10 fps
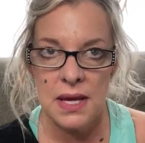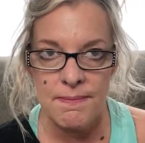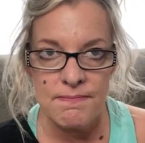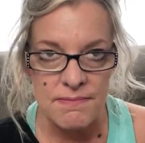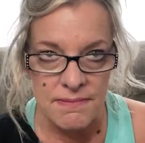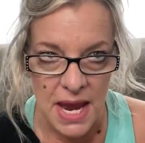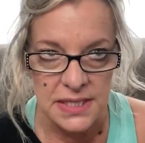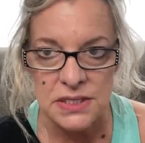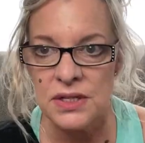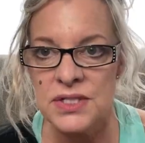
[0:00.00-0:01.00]
It
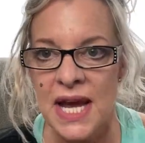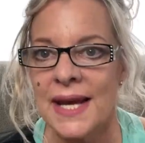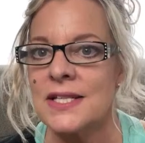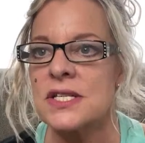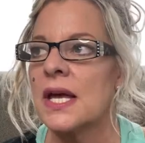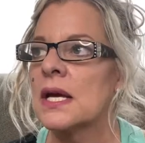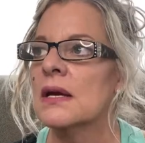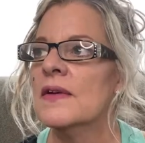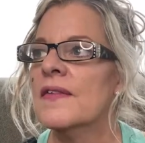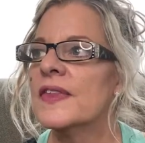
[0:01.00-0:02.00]
makes their day. It's like
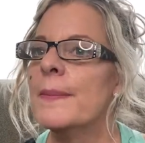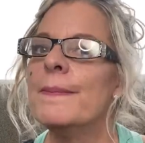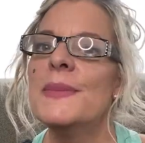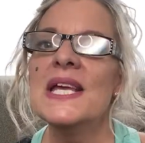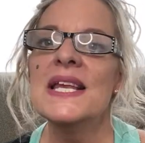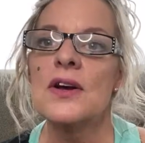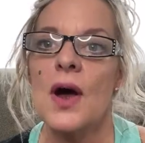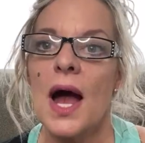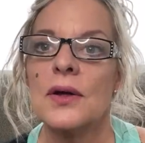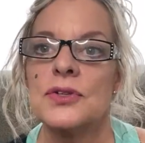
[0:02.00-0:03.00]
the
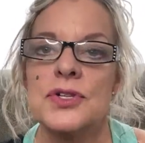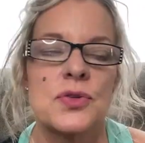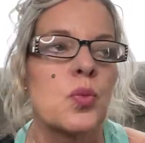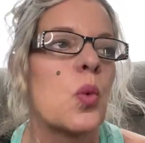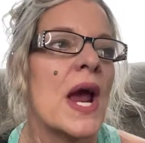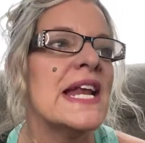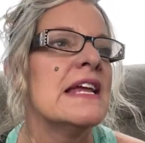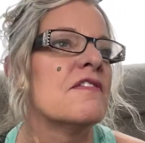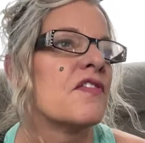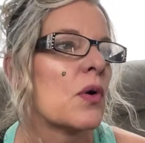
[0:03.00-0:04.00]
meteorologist
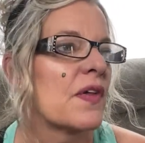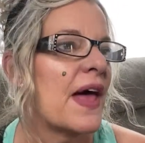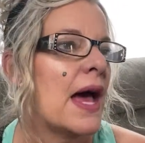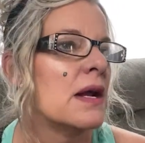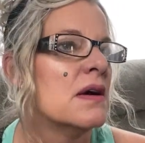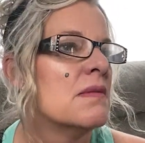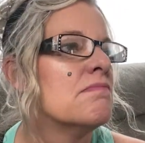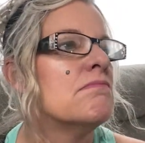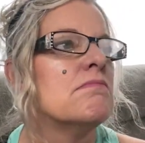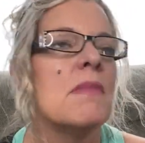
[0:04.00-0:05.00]
waiting for that
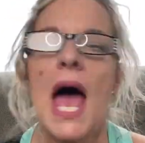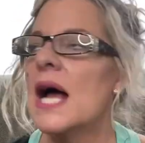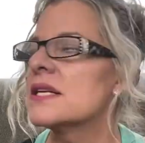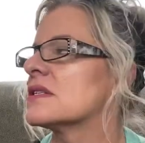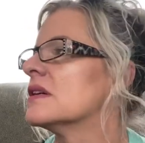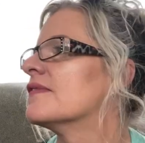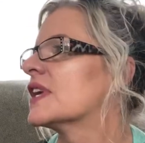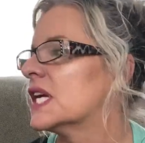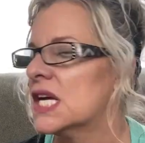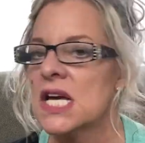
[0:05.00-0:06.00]

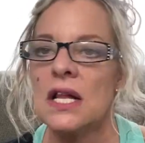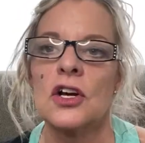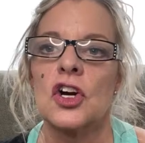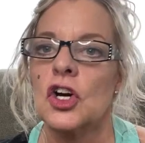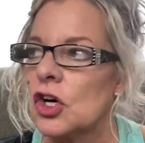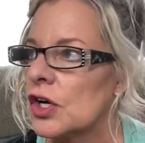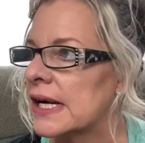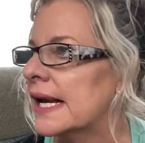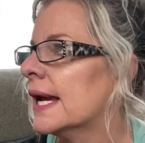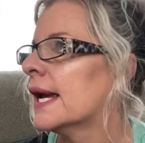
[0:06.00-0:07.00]
massive killer
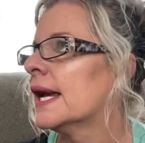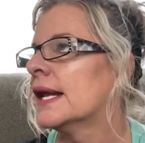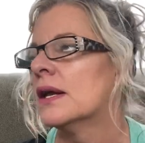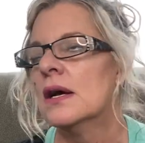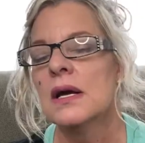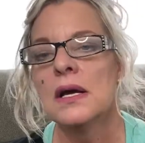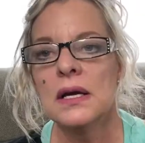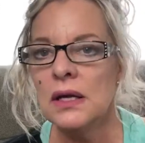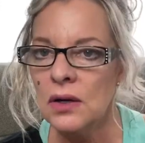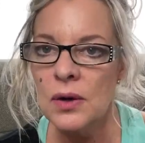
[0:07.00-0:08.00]
hurricane.
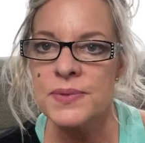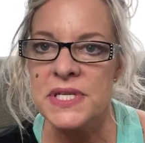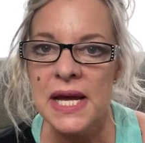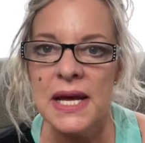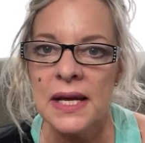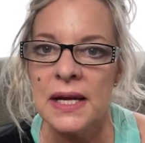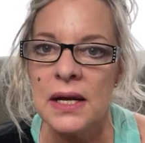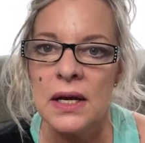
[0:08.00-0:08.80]
You know what I'm saying?